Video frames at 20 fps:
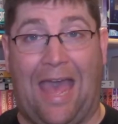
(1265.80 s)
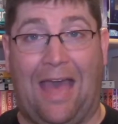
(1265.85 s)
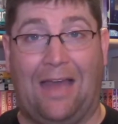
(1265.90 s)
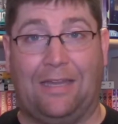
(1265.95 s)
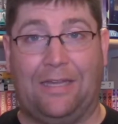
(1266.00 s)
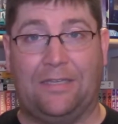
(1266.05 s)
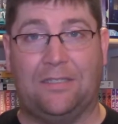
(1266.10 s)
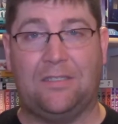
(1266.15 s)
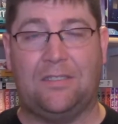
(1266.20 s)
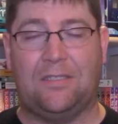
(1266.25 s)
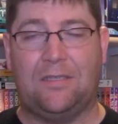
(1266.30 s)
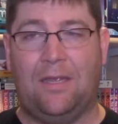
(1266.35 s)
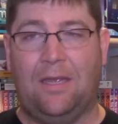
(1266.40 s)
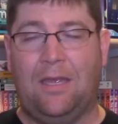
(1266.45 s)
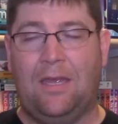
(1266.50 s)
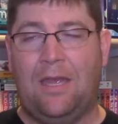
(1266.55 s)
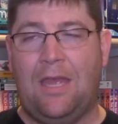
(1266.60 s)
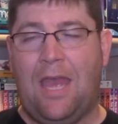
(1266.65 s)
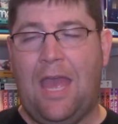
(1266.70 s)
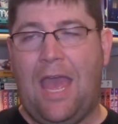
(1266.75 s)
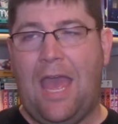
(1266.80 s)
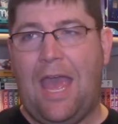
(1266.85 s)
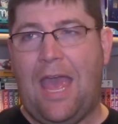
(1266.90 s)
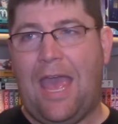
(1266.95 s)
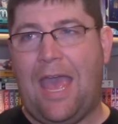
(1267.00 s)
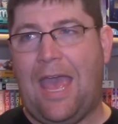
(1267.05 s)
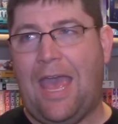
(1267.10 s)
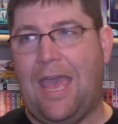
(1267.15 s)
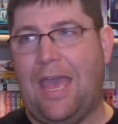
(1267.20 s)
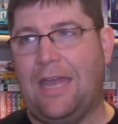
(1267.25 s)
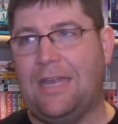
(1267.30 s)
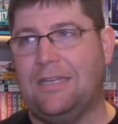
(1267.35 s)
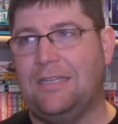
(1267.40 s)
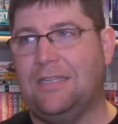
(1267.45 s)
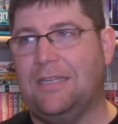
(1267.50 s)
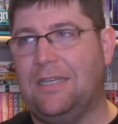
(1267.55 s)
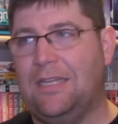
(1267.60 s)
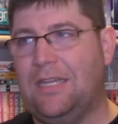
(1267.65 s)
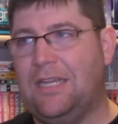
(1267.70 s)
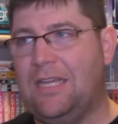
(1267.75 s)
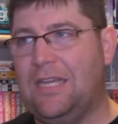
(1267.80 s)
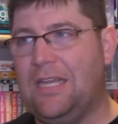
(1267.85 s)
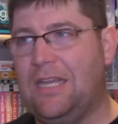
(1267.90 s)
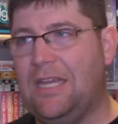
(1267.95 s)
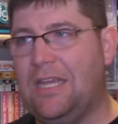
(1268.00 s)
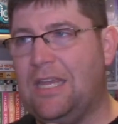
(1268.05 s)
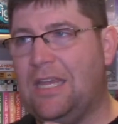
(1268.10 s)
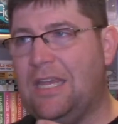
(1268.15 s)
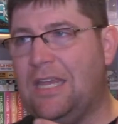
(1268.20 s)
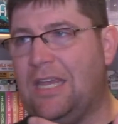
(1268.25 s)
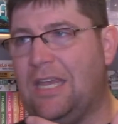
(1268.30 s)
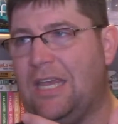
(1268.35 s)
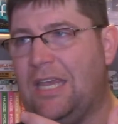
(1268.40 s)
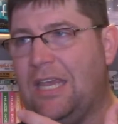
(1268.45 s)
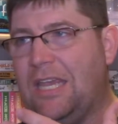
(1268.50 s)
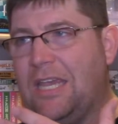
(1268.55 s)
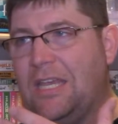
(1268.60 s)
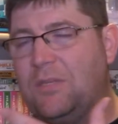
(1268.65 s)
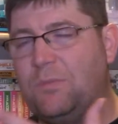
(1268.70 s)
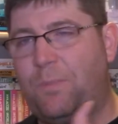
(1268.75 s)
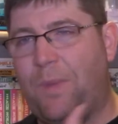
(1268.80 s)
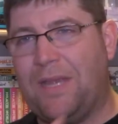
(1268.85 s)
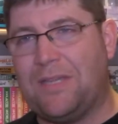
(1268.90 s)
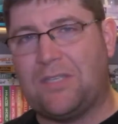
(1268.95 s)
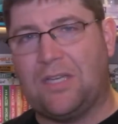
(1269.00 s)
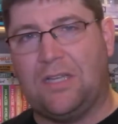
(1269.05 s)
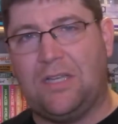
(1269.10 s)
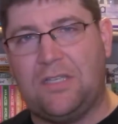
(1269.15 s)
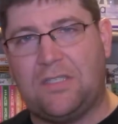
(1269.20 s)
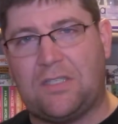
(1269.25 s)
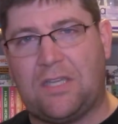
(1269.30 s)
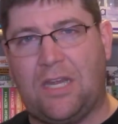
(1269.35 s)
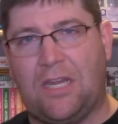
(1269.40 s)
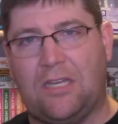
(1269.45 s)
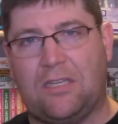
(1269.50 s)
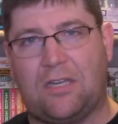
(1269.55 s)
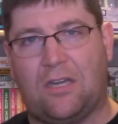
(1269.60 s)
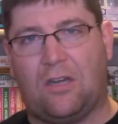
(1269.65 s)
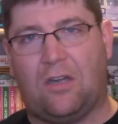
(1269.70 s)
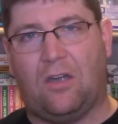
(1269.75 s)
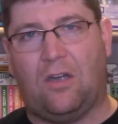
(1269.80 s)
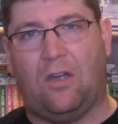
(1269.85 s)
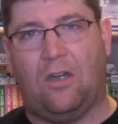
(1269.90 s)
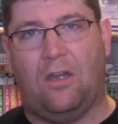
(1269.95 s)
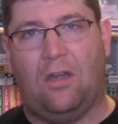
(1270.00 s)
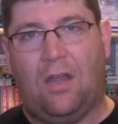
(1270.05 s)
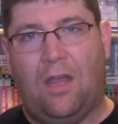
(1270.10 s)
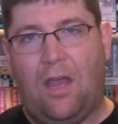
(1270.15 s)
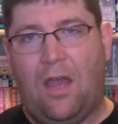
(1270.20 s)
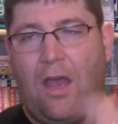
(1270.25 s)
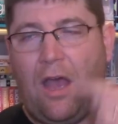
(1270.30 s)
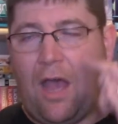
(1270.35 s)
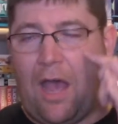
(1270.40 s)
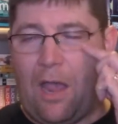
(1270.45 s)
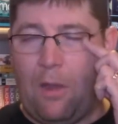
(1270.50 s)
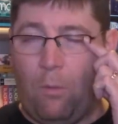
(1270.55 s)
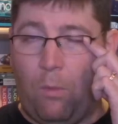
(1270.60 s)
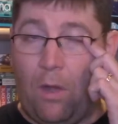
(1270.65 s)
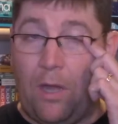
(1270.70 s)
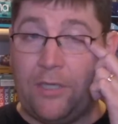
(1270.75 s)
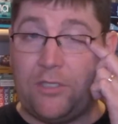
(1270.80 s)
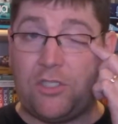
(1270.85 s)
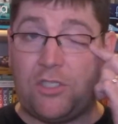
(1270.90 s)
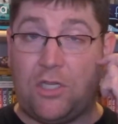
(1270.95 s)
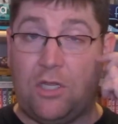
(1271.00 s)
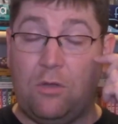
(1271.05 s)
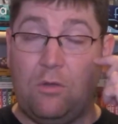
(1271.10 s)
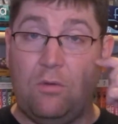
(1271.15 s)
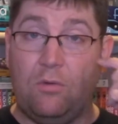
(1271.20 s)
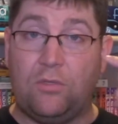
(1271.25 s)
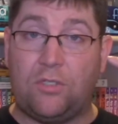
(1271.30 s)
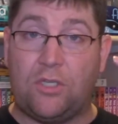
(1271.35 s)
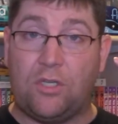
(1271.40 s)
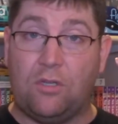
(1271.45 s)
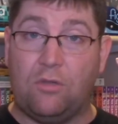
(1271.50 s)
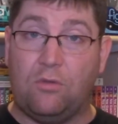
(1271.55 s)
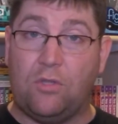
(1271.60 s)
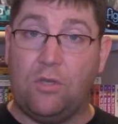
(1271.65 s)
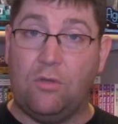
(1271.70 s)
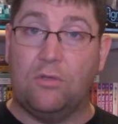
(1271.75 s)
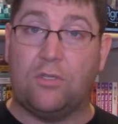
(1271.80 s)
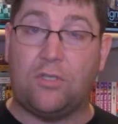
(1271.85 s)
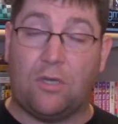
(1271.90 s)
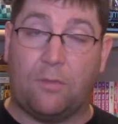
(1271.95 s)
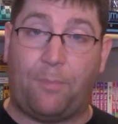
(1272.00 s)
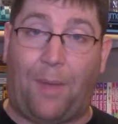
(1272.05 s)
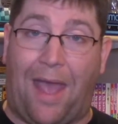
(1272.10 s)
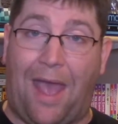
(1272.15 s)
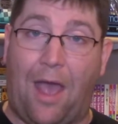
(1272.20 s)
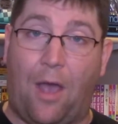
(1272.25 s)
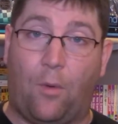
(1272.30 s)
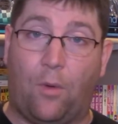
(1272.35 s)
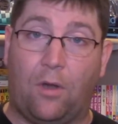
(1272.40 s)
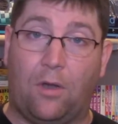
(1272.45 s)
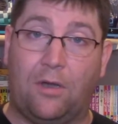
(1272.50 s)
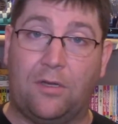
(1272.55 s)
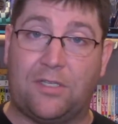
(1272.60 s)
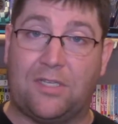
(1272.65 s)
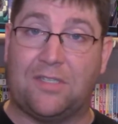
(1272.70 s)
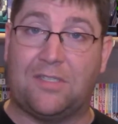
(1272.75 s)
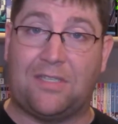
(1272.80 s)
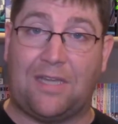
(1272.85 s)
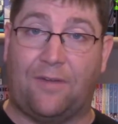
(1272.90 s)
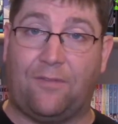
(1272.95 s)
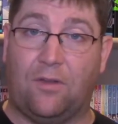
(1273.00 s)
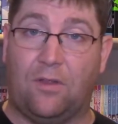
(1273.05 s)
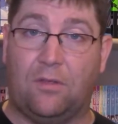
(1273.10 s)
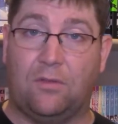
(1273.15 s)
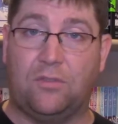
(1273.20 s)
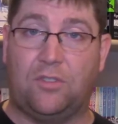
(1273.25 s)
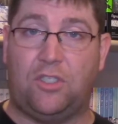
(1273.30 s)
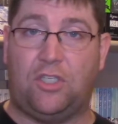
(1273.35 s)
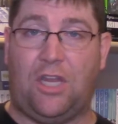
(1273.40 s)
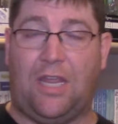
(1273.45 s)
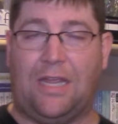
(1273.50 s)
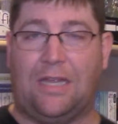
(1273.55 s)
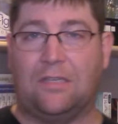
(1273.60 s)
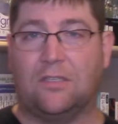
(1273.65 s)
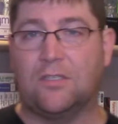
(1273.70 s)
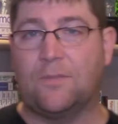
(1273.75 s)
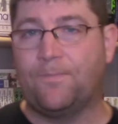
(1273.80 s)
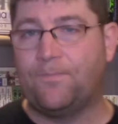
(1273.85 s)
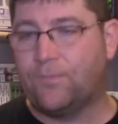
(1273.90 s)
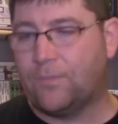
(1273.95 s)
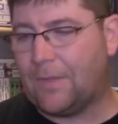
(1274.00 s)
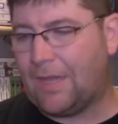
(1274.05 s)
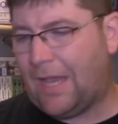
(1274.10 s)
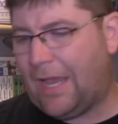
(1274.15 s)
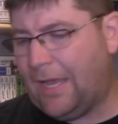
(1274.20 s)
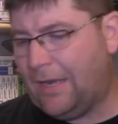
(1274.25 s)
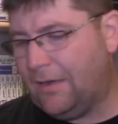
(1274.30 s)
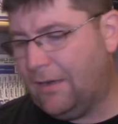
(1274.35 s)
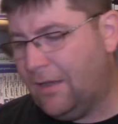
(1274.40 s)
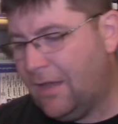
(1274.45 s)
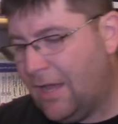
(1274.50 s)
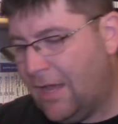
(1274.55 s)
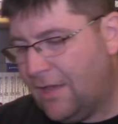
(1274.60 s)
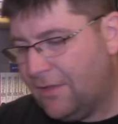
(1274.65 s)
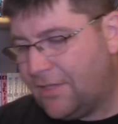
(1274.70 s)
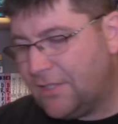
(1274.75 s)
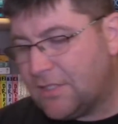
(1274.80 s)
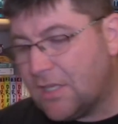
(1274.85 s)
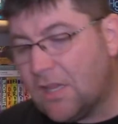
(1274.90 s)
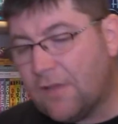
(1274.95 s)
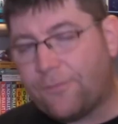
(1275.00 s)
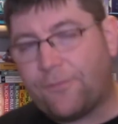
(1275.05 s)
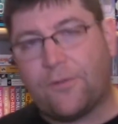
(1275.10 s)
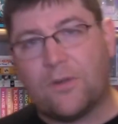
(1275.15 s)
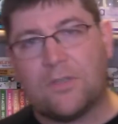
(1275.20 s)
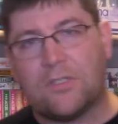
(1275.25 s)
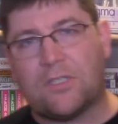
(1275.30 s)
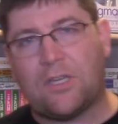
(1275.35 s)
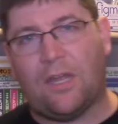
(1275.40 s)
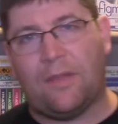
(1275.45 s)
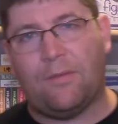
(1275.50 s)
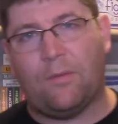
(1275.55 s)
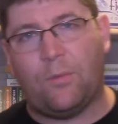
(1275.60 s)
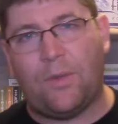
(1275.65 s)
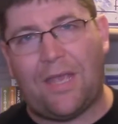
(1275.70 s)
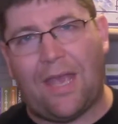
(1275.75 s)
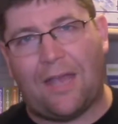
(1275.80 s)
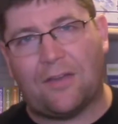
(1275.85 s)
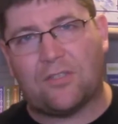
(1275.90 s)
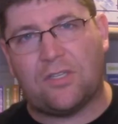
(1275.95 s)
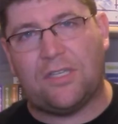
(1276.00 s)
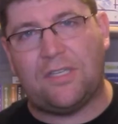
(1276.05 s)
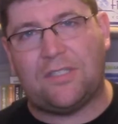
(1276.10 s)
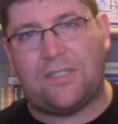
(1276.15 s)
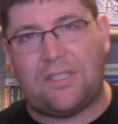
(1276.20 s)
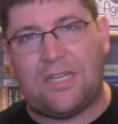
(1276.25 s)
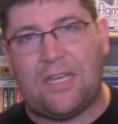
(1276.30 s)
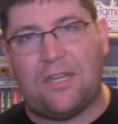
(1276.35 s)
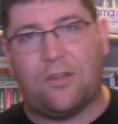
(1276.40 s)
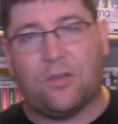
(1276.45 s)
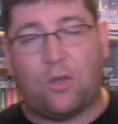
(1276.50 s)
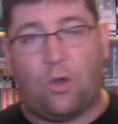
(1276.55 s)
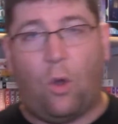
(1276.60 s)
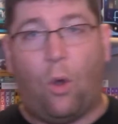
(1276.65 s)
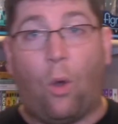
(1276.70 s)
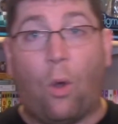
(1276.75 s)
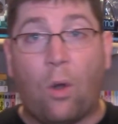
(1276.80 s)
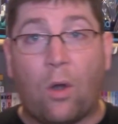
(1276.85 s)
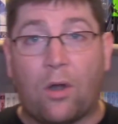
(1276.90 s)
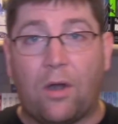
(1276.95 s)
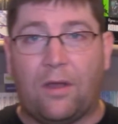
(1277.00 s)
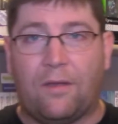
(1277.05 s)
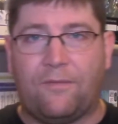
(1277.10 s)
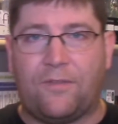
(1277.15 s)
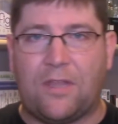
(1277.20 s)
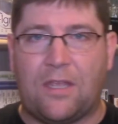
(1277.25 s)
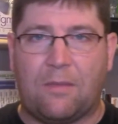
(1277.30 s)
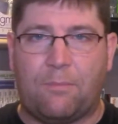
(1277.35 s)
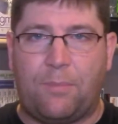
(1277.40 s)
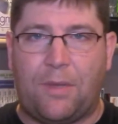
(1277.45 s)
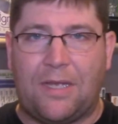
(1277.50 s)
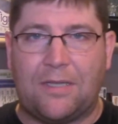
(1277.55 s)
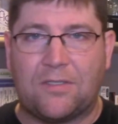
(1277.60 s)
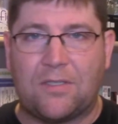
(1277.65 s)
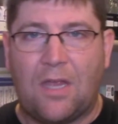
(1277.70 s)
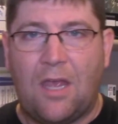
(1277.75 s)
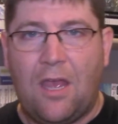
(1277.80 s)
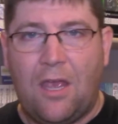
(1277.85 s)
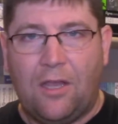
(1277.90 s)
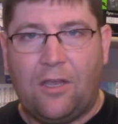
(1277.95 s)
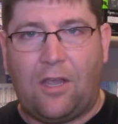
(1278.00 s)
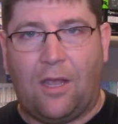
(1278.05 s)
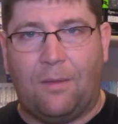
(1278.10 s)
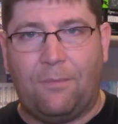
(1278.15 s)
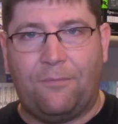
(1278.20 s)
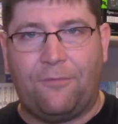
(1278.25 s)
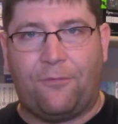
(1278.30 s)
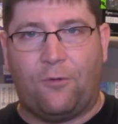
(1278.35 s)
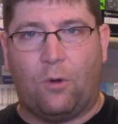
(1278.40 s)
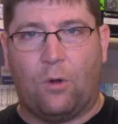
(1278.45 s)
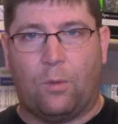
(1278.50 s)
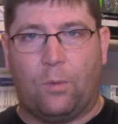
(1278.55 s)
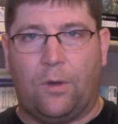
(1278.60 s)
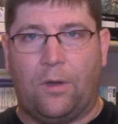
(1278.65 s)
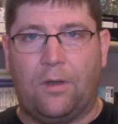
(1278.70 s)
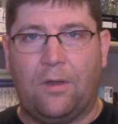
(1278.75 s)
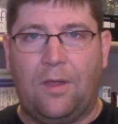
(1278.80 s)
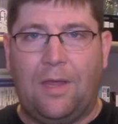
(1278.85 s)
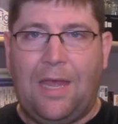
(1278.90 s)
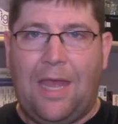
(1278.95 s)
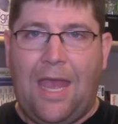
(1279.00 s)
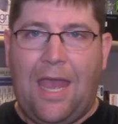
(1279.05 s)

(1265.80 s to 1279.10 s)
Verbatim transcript: Alice. And he's basically saying to her, I want you to use your power to sever those chains. And this is the first time that we actually see the core of the abyss come forward.